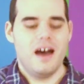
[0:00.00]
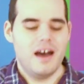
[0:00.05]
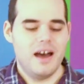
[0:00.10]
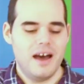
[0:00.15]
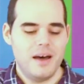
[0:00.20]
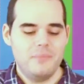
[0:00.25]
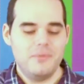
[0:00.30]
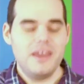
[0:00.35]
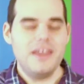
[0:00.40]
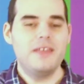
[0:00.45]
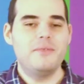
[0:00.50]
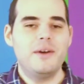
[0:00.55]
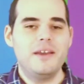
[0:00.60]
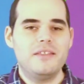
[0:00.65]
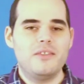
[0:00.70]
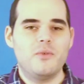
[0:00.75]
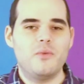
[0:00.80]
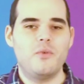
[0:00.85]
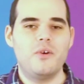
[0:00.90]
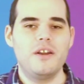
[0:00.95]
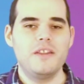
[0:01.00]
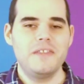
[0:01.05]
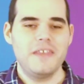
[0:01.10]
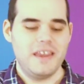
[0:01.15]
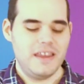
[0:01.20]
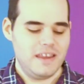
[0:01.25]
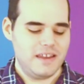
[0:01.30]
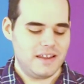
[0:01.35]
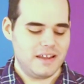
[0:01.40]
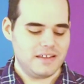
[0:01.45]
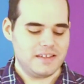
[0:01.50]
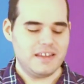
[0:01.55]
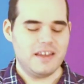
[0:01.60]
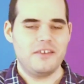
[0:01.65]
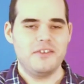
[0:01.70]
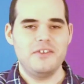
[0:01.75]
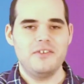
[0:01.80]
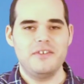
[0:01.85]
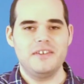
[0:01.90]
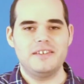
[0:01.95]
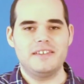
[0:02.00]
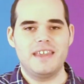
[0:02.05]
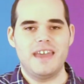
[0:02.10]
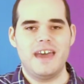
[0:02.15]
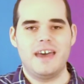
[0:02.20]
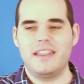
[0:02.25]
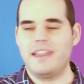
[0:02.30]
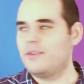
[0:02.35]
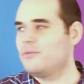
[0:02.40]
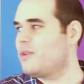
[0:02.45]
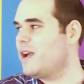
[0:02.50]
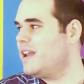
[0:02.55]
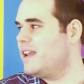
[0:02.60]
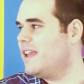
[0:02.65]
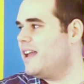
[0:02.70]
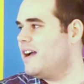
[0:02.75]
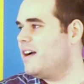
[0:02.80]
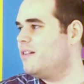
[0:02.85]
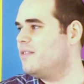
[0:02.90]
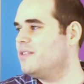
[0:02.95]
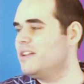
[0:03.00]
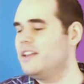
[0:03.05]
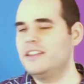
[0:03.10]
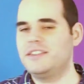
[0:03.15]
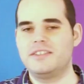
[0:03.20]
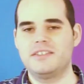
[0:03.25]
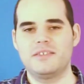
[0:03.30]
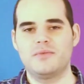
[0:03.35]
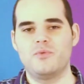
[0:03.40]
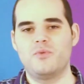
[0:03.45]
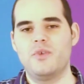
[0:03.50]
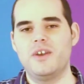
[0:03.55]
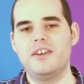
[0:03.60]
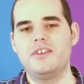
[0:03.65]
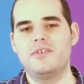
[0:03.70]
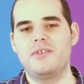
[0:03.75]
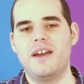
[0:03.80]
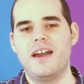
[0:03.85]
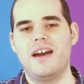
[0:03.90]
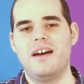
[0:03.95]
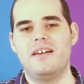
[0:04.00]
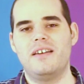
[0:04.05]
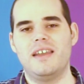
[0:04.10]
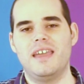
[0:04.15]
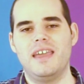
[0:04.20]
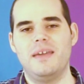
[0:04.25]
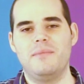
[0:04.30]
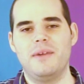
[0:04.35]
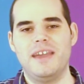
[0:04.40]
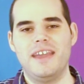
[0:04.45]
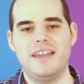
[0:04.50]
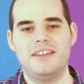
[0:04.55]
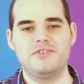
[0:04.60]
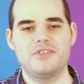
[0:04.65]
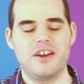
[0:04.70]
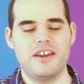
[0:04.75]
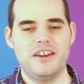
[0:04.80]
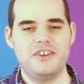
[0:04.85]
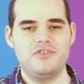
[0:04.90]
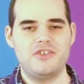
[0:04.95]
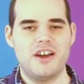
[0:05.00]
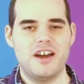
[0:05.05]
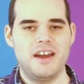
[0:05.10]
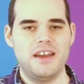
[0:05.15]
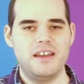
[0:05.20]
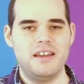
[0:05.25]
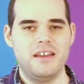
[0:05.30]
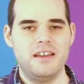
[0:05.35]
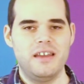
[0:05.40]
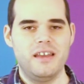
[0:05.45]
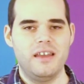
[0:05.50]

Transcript: But anyway, the one thing he does tell you is that, like right now, it's winter out and my hands are kind of dry,